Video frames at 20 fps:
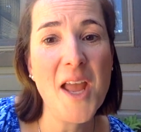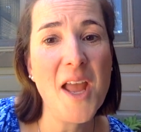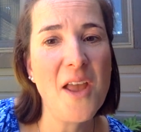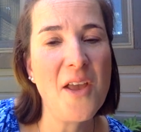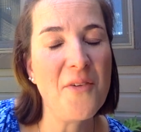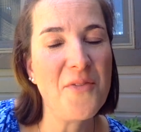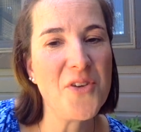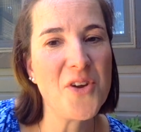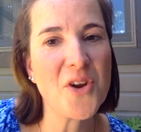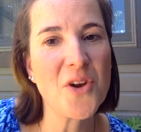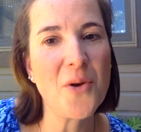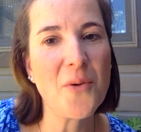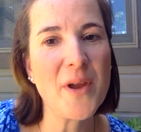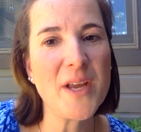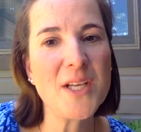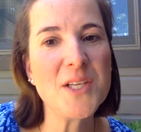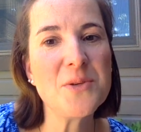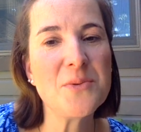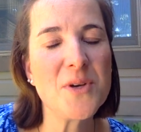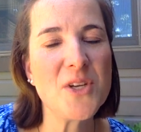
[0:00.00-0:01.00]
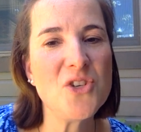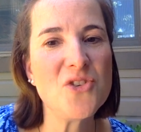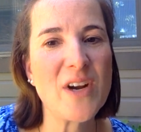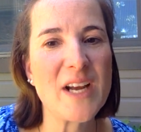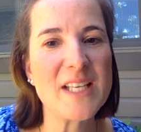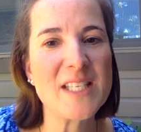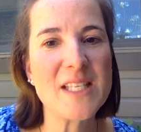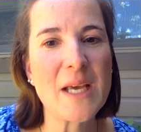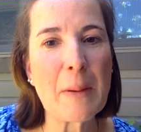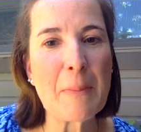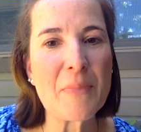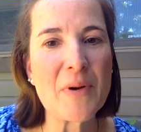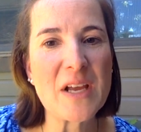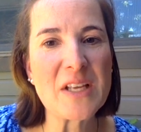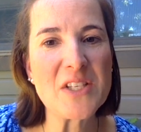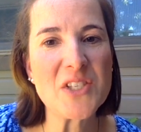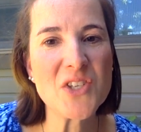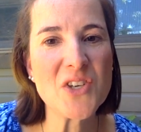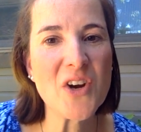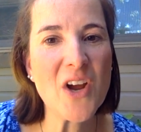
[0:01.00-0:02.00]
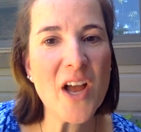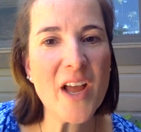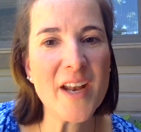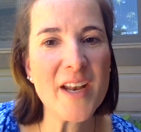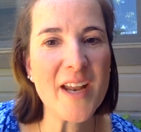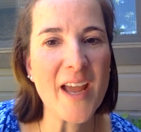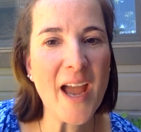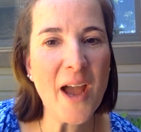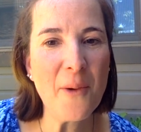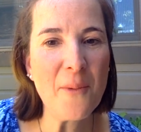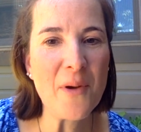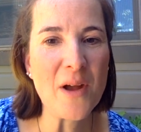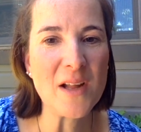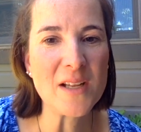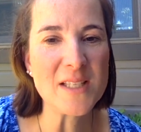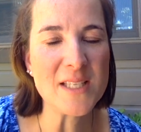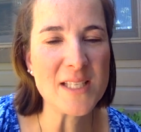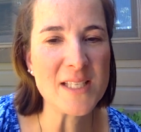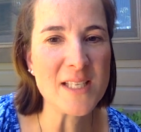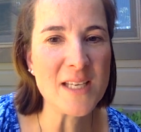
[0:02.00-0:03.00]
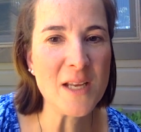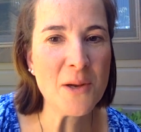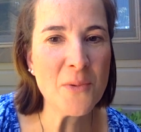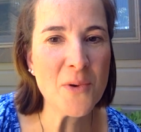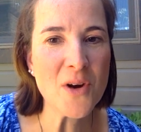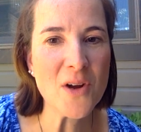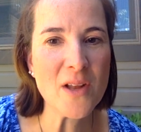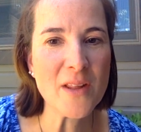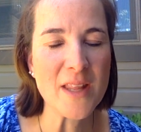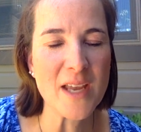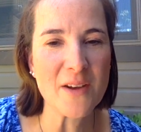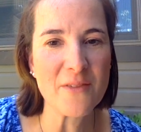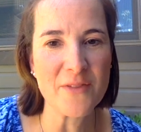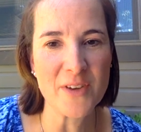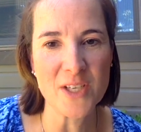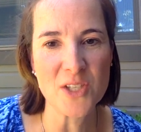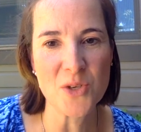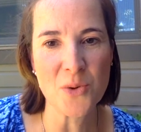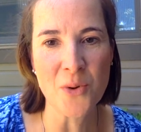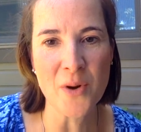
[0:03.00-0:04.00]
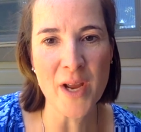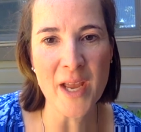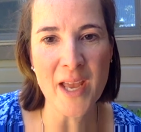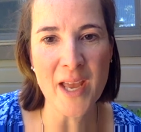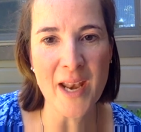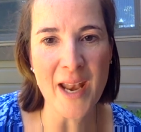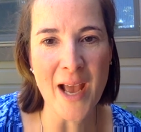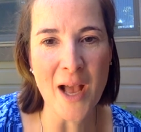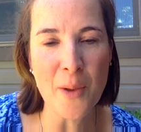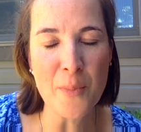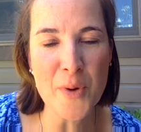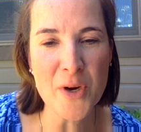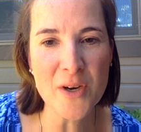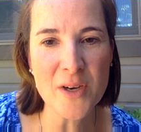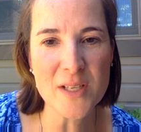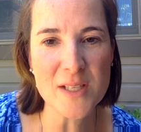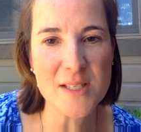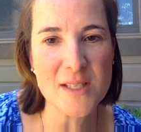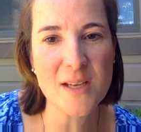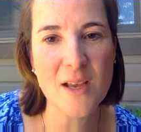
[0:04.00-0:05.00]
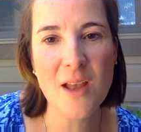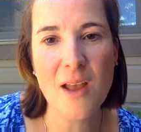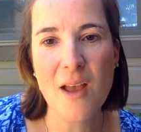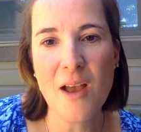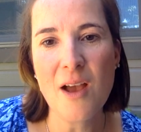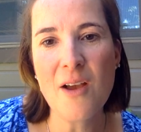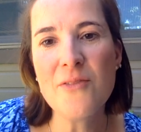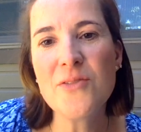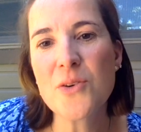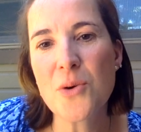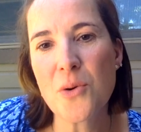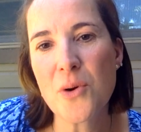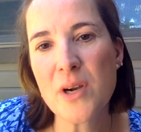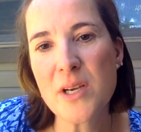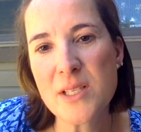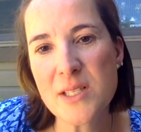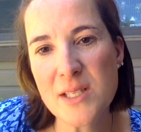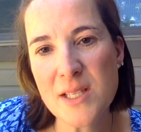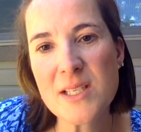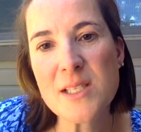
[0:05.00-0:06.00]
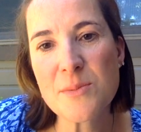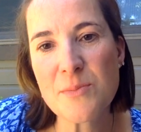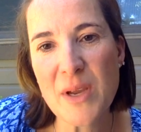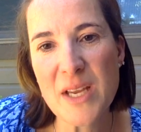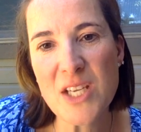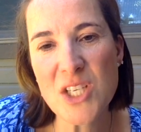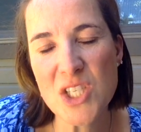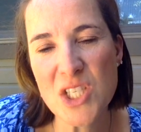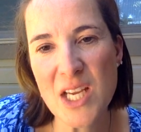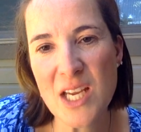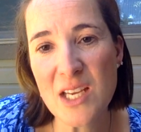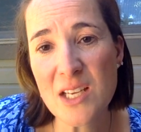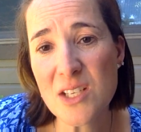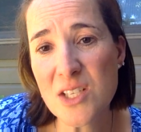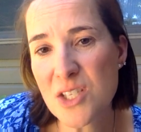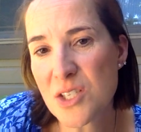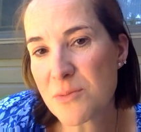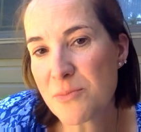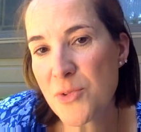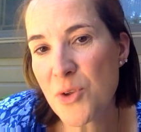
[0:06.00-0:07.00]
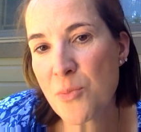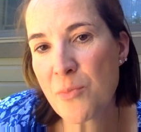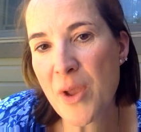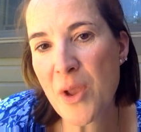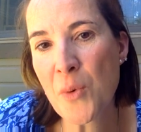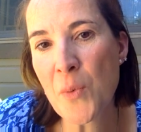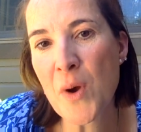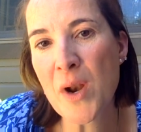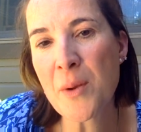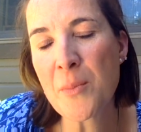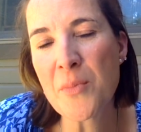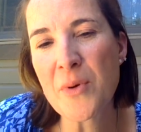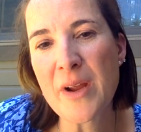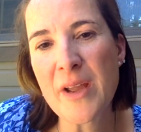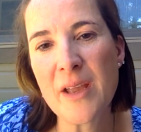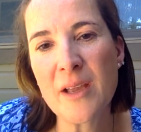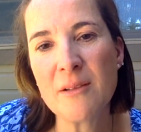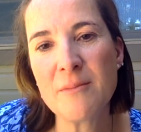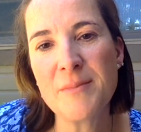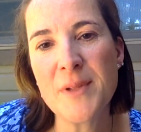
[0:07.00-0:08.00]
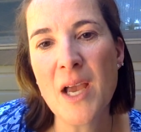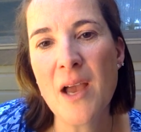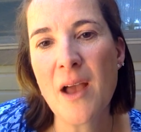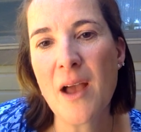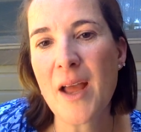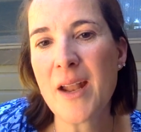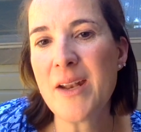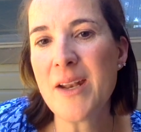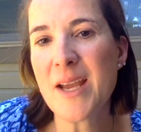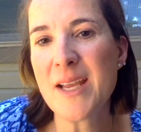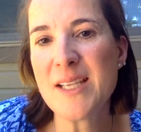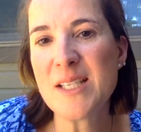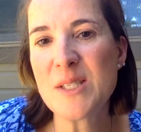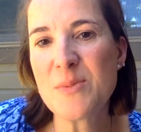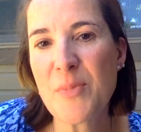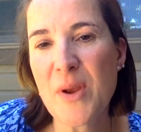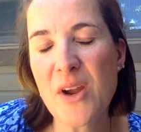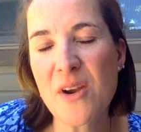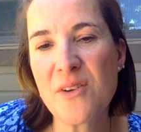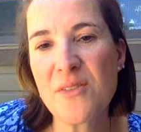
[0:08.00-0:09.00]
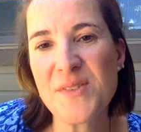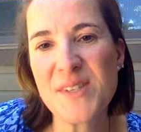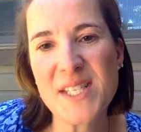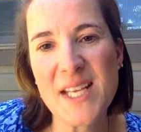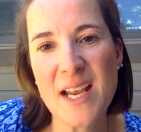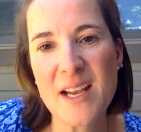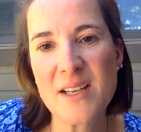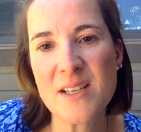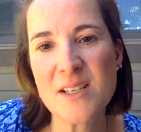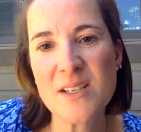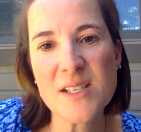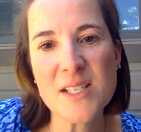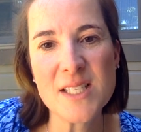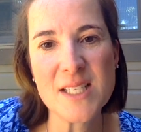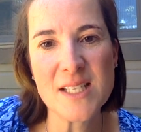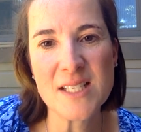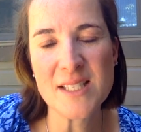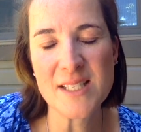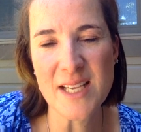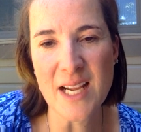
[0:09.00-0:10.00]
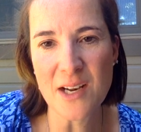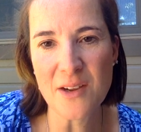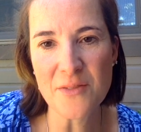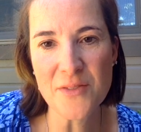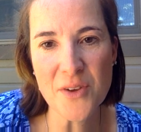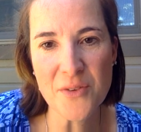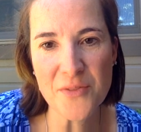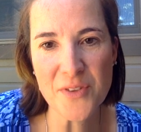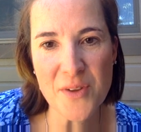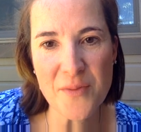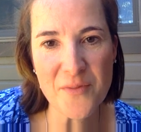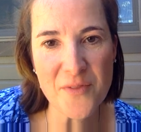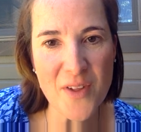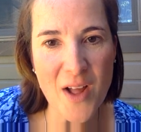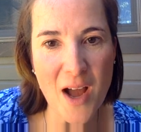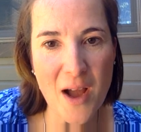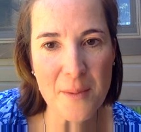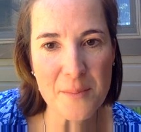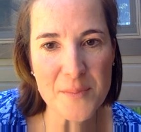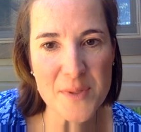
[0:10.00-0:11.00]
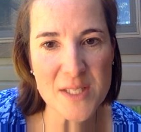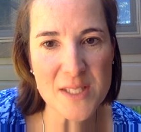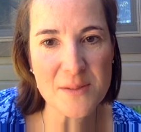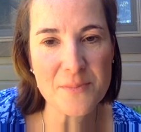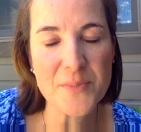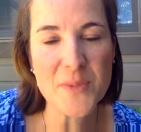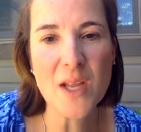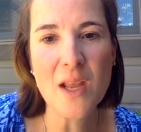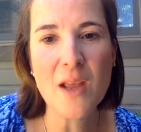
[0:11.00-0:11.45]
If you're going to a dress-up restaurant at Walt Disney World, like Victoria and Albert's, of course, this might change. You might want to bring a nice pair of sandals instead of the flip-flops.